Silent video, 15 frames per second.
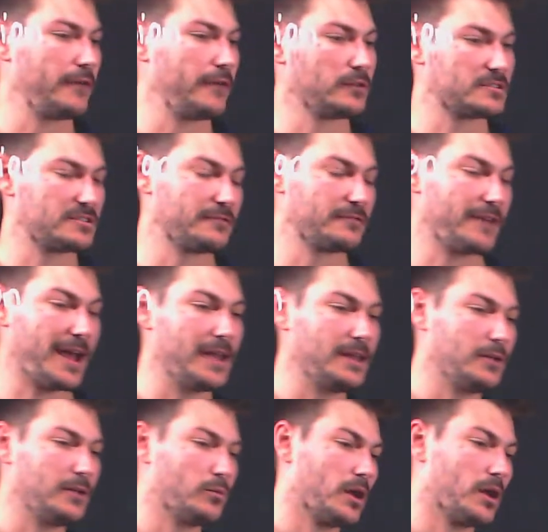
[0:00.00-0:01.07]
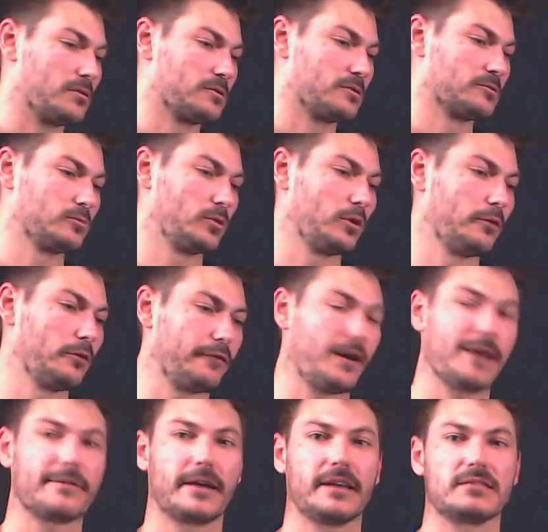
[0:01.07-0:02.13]
lots of 81. Well,
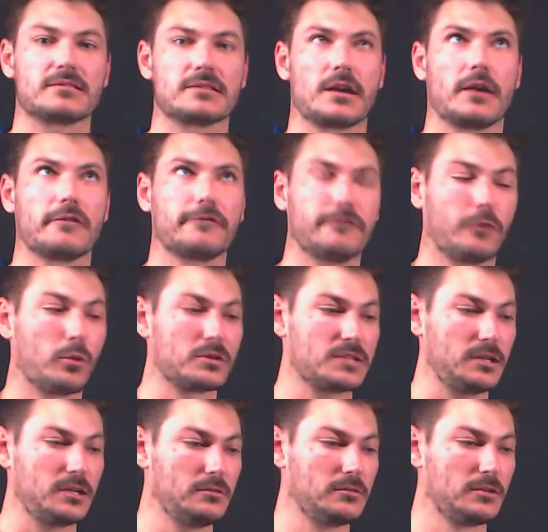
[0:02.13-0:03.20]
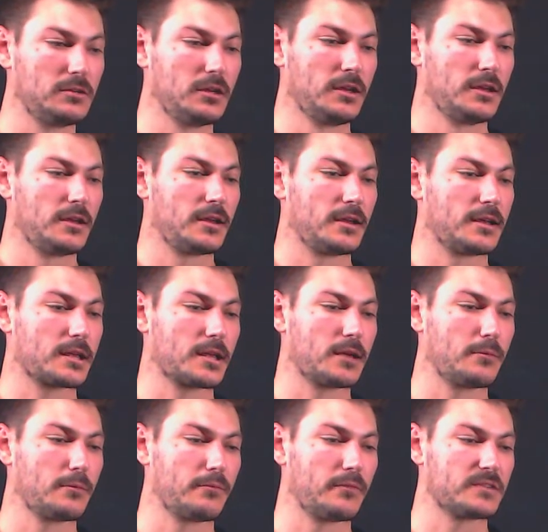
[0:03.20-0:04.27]
5 eighths are 40,
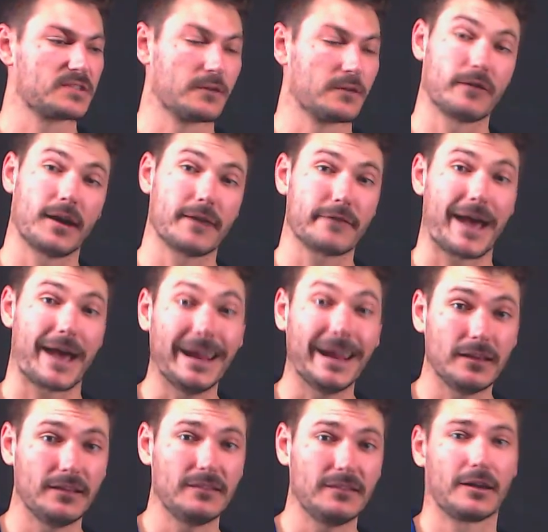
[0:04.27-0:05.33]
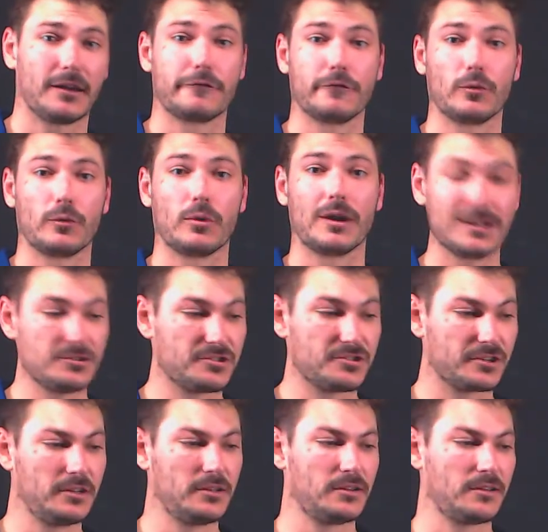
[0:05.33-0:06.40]
so 5 80s are
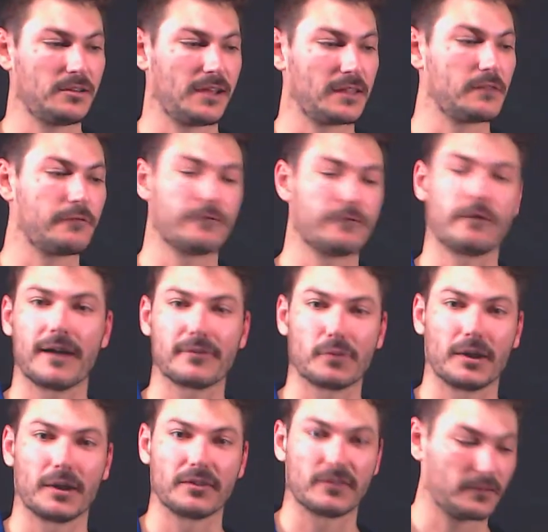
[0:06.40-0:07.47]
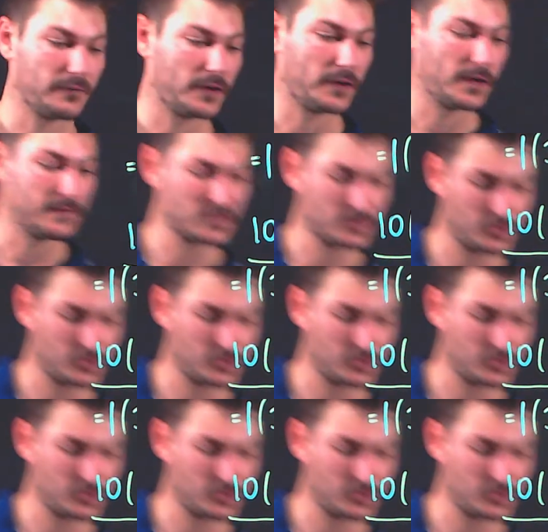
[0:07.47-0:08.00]
400, and then 5 ones is 5. So it